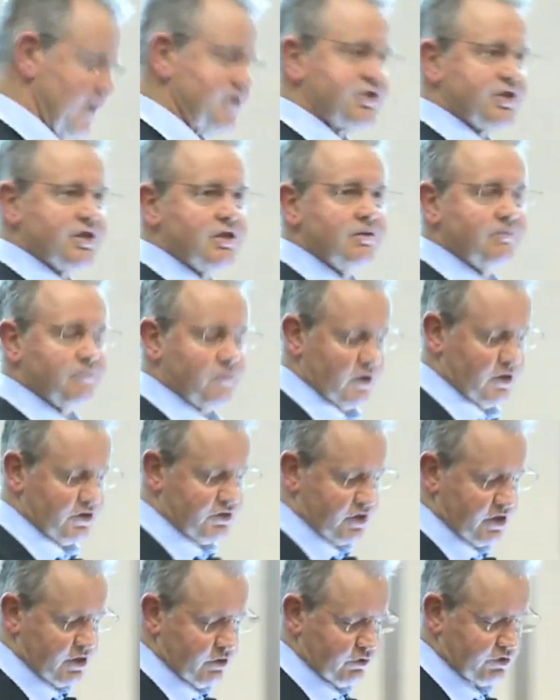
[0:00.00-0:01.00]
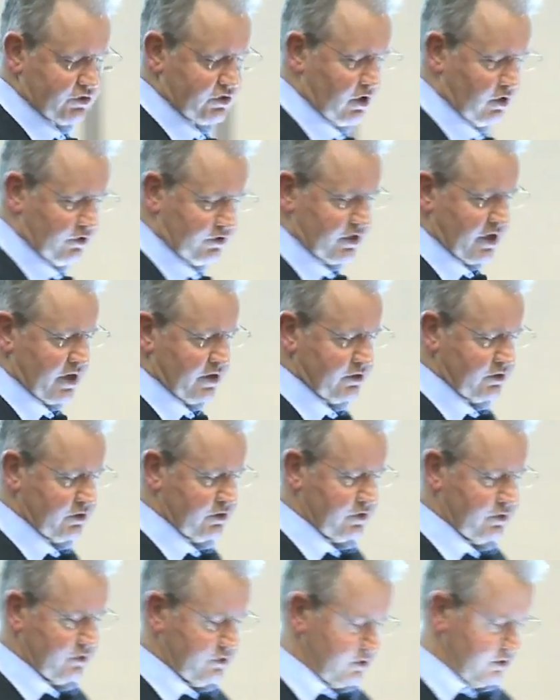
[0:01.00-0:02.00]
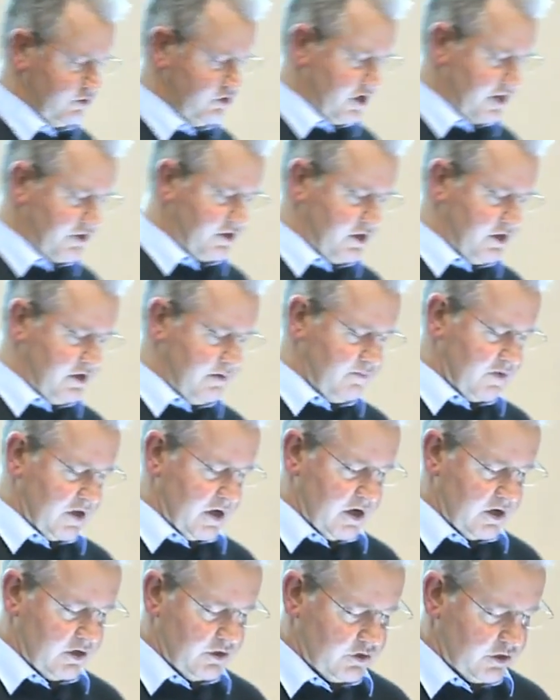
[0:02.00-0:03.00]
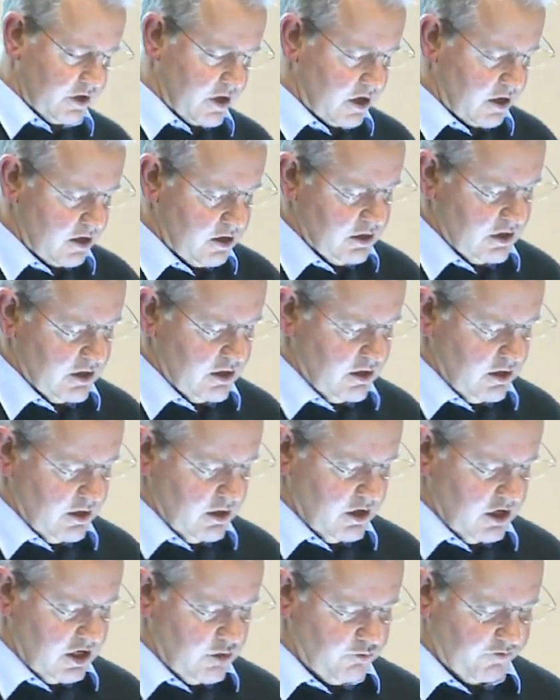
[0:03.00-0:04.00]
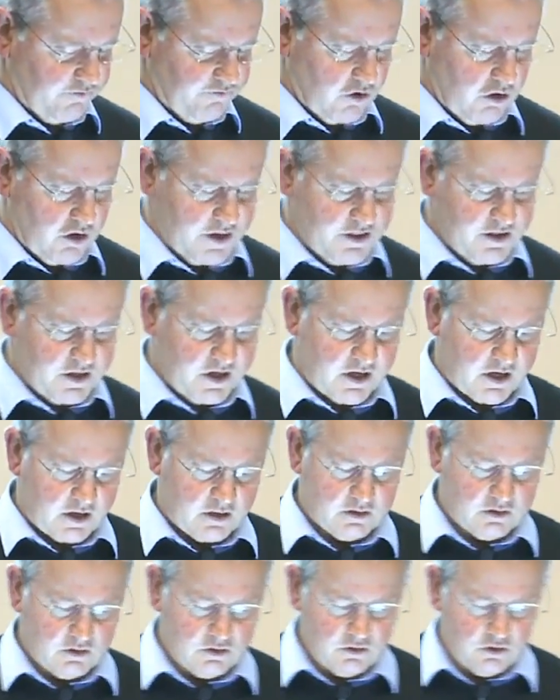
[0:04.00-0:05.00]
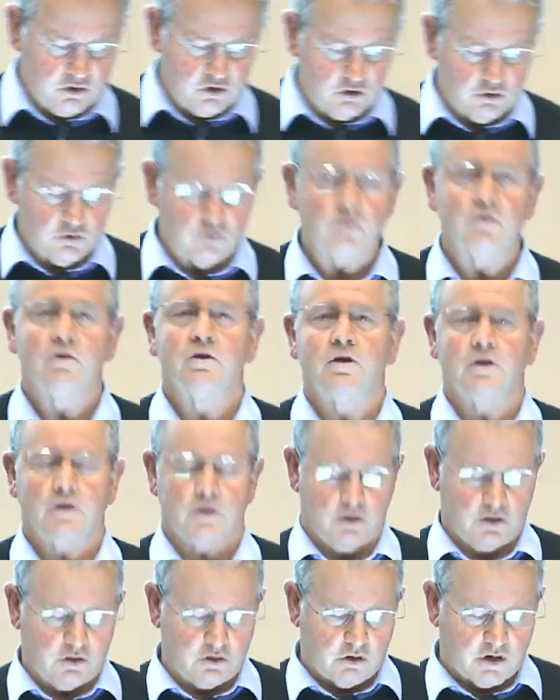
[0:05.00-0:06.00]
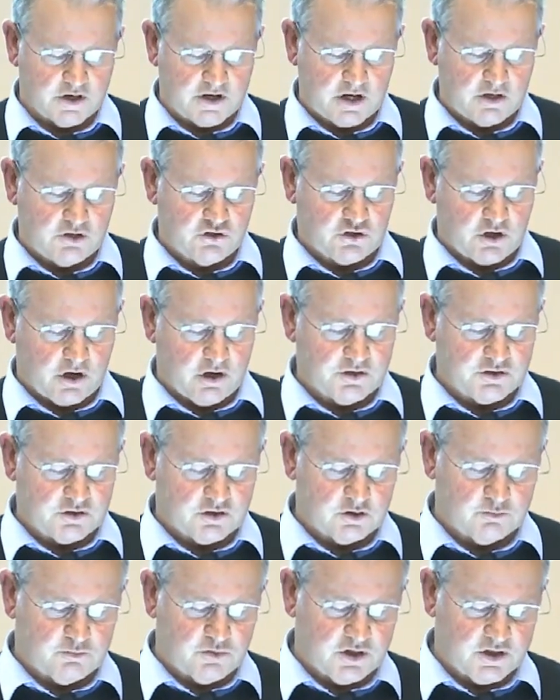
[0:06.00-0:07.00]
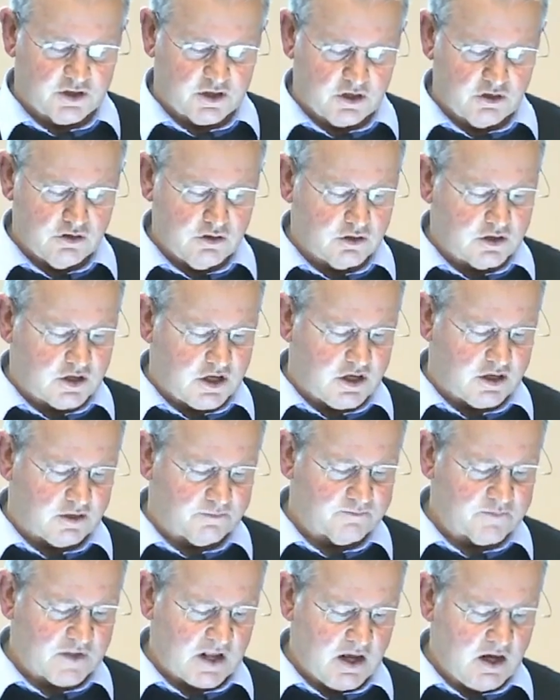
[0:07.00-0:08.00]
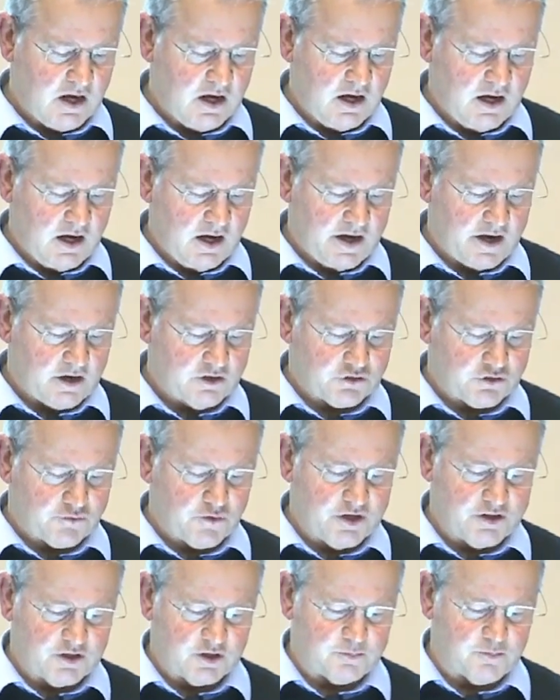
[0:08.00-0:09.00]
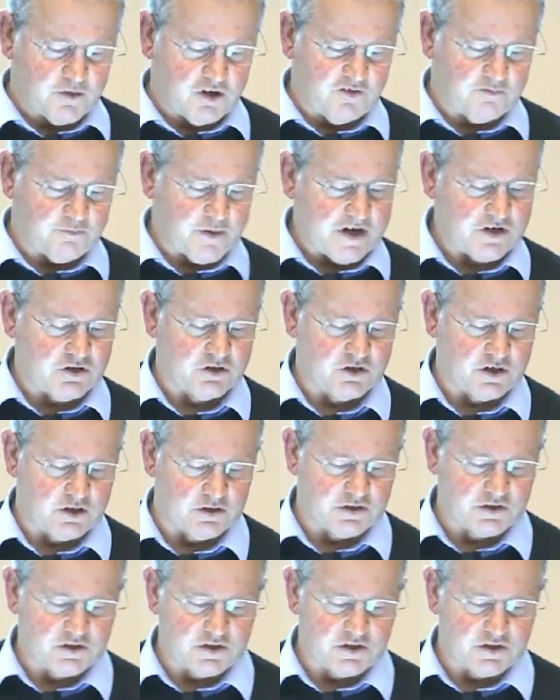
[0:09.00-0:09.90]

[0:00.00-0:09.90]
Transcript: Jesse. He said he was told to go to Jesse, and he would find there who God had chosen to be their new king. I'll just read this brief passage here.